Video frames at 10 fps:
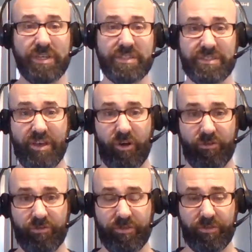
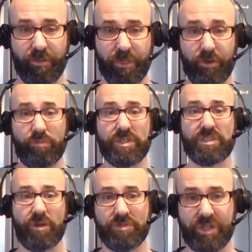self You'll be
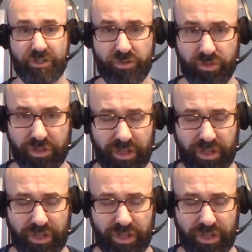subject to it.